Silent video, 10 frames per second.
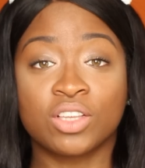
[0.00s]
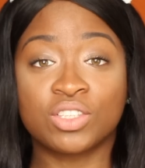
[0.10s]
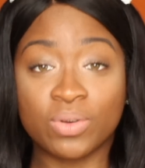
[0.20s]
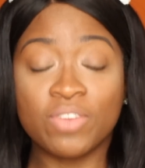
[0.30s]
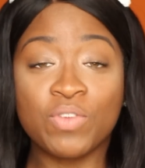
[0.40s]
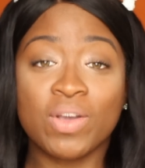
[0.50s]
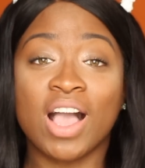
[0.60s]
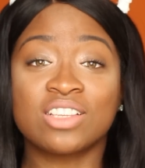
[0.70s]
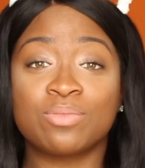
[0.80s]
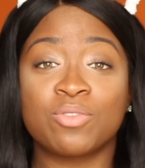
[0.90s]
So if you
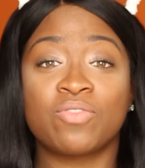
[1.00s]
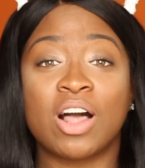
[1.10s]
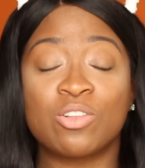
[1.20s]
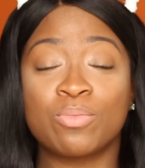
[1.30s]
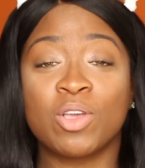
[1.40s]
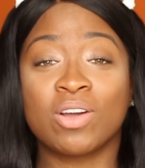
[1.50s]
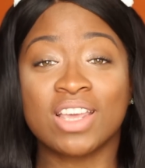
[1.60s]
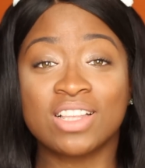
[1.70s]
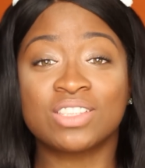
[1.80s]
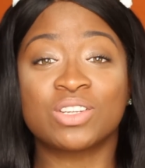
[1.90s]
guys have been following me on
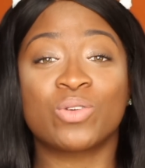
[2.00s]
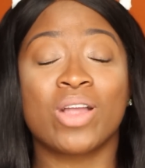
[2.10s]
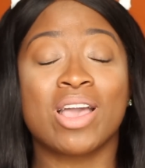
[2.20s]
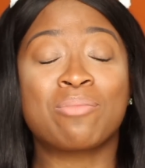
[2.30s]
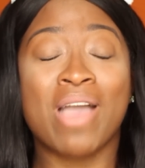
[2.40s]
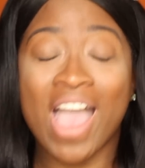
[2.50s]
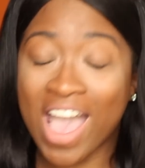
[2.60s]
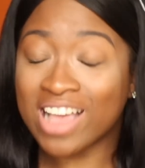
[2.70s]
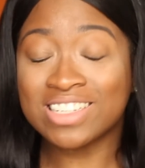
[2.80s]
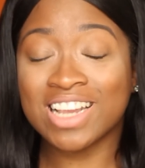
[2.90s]
Instagram
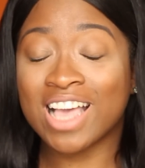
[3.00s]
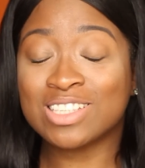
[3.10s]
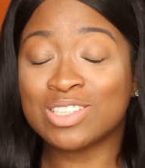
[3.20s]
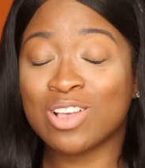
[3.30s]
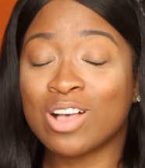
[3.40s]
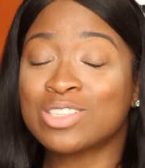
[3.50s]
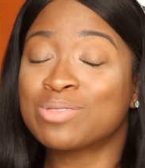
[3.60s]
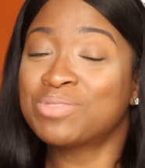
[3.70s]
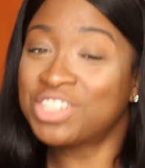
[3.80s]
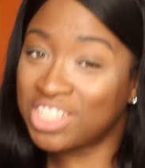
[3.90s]
at Chaz is
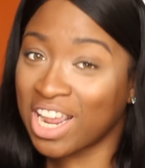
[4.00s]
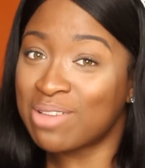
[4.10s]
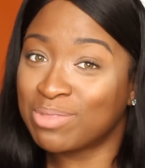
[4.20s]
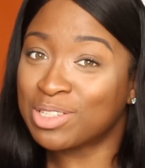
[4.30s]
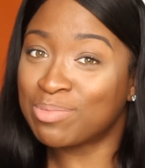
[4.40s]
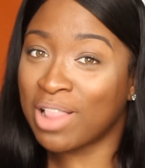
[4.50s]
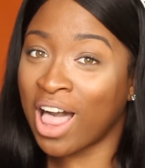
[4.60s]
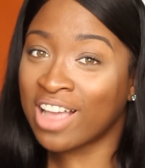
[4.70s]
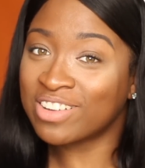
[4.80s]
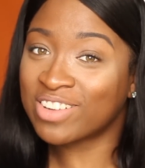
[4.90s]
Awesome, shameless
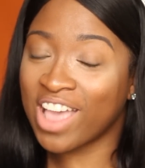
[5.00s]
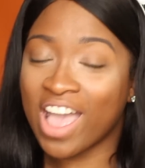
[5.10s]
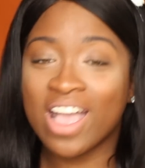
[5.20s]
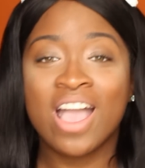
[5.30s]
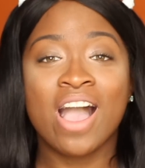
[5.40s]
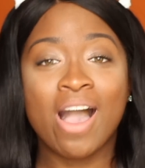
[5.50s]
plug, okay?